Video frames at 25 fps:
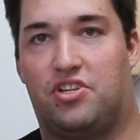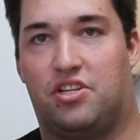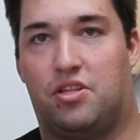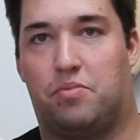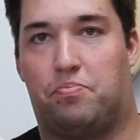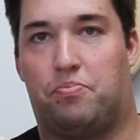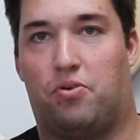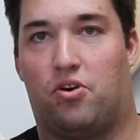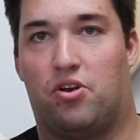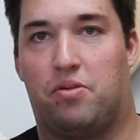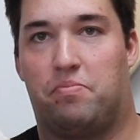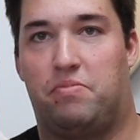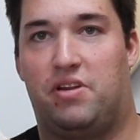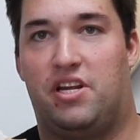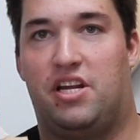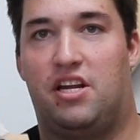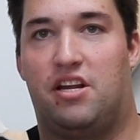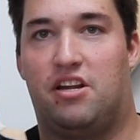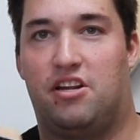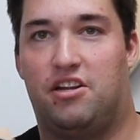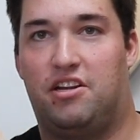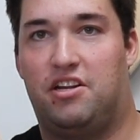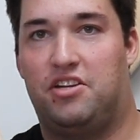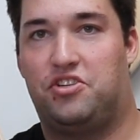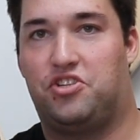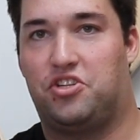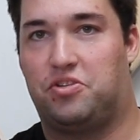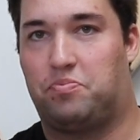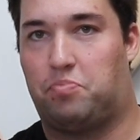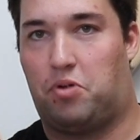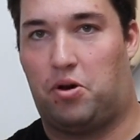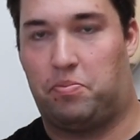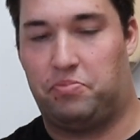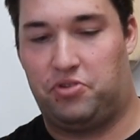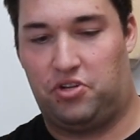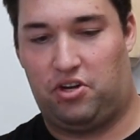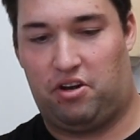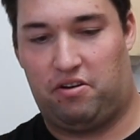at the bottom here, it just
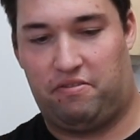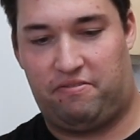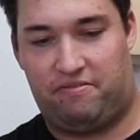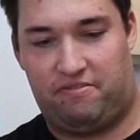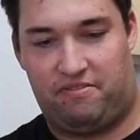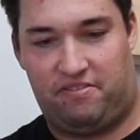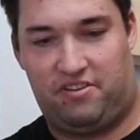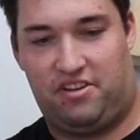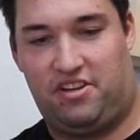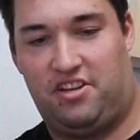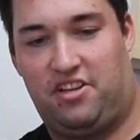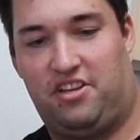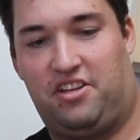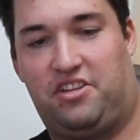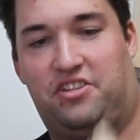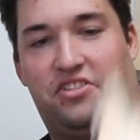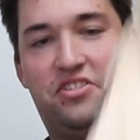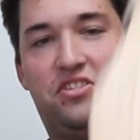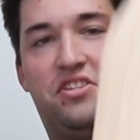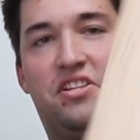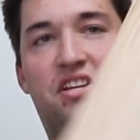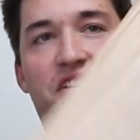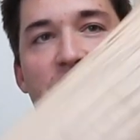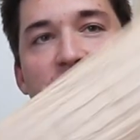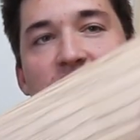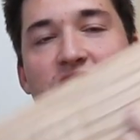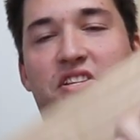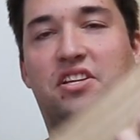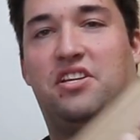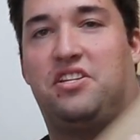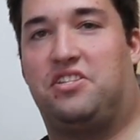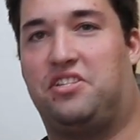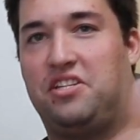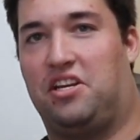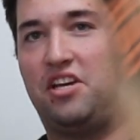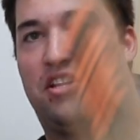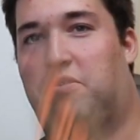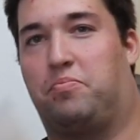popped off. So there's
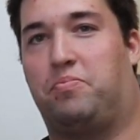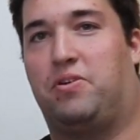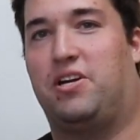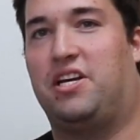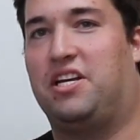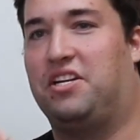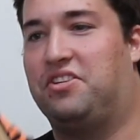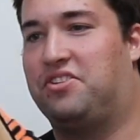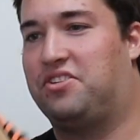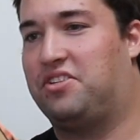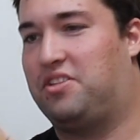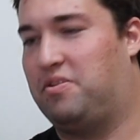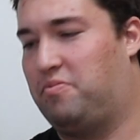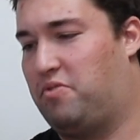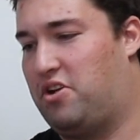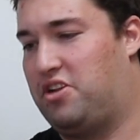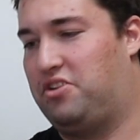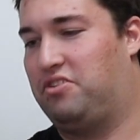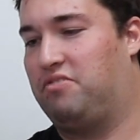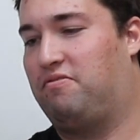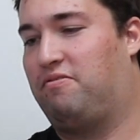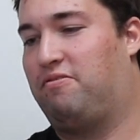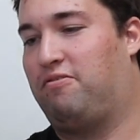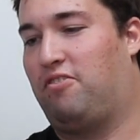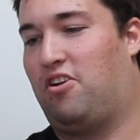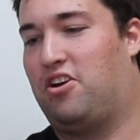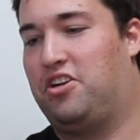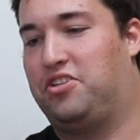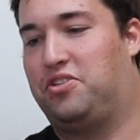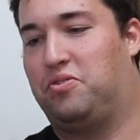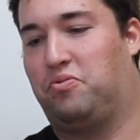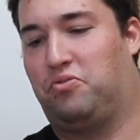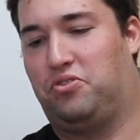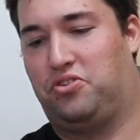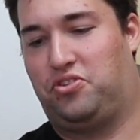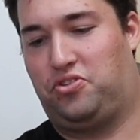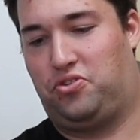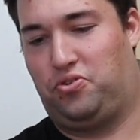the other piece that went flying
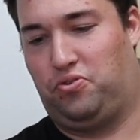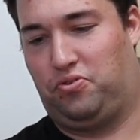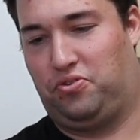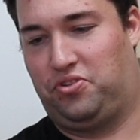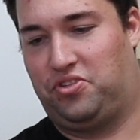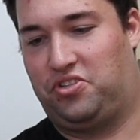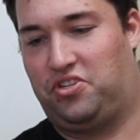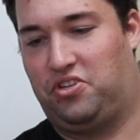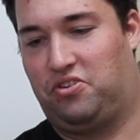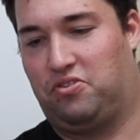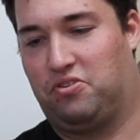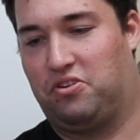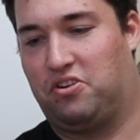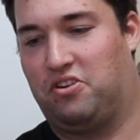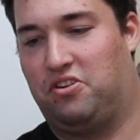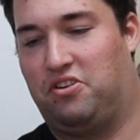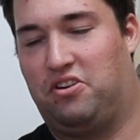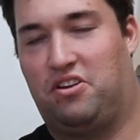towards Jordan Silk.